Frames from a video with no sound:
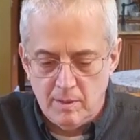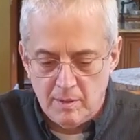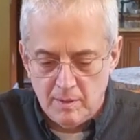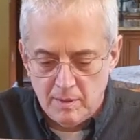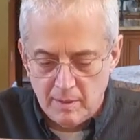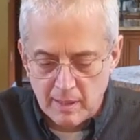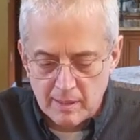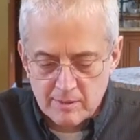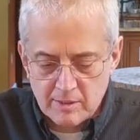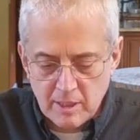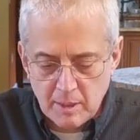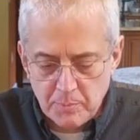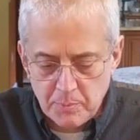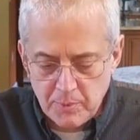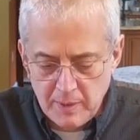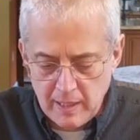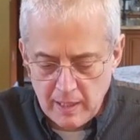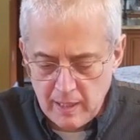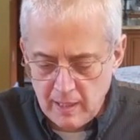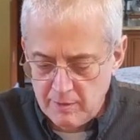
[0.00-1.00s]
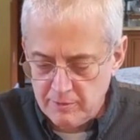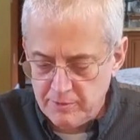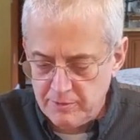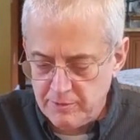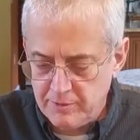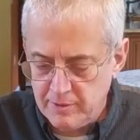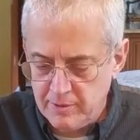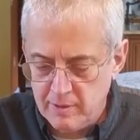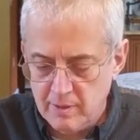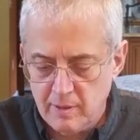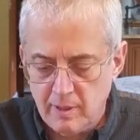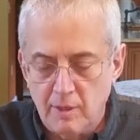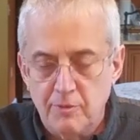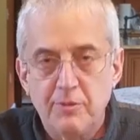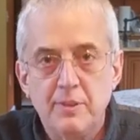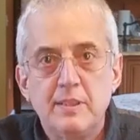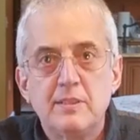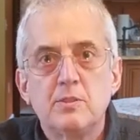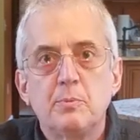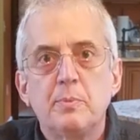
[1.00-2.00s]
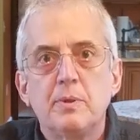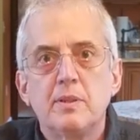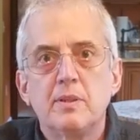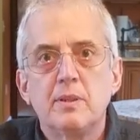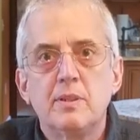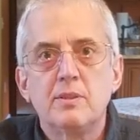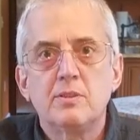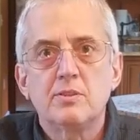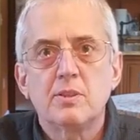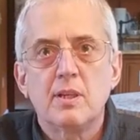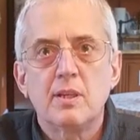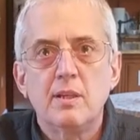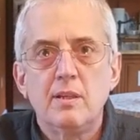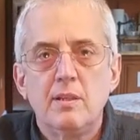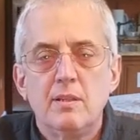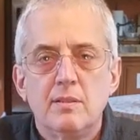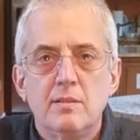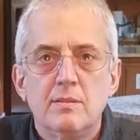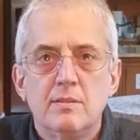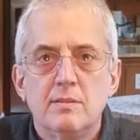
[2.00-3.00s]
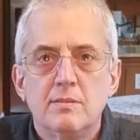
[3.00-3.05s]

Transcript: Next up we have a feasibility study.